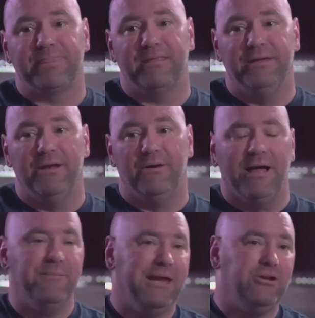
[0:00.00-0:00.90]
you know,
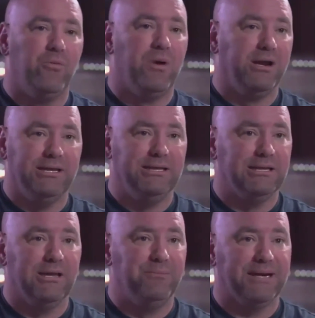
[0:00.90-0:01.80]
I made no money in the
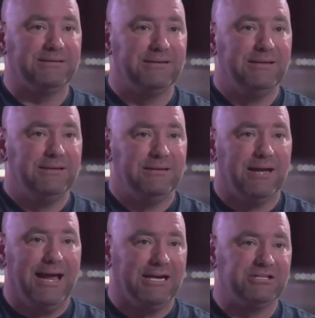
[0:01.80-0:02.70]
Olympics.
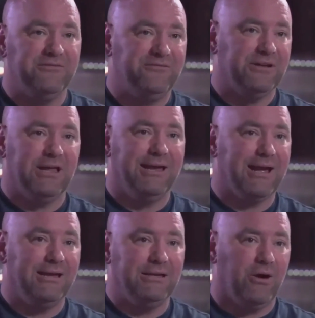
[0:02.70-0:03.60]
I actually feel like
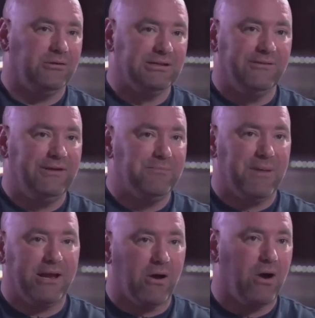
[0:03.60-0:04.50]
I was living in
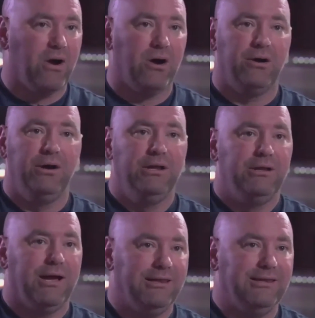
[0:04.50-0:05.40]
my car,
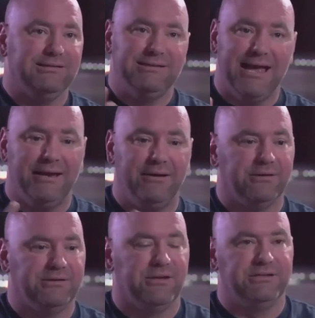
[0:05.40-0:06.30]
this, that, and all
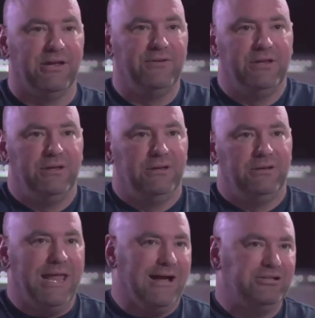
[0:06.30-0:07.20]
this other stuff.
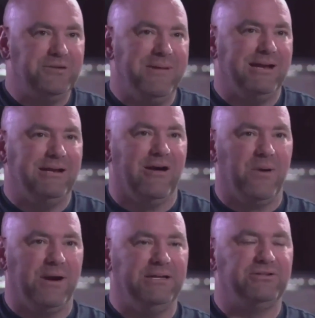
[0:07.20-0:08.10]
Now she made enough
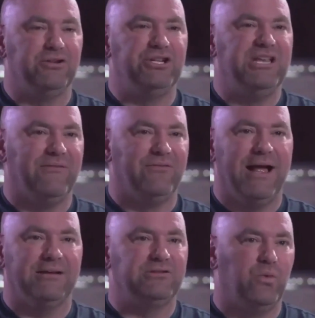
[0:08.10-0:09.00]
money so she never
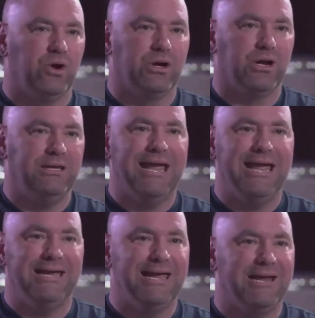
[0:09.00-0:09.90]
has to work a
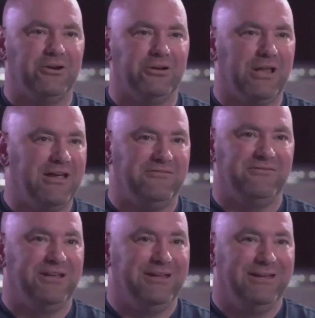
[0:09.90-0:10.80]
day again in her life.
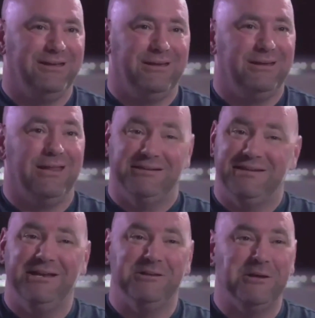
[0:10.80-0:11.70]
That's
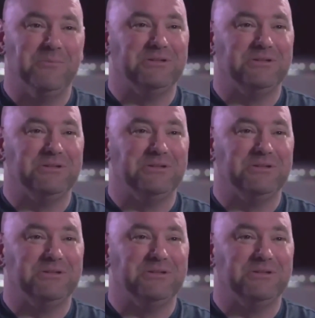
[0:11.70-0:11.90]
anything but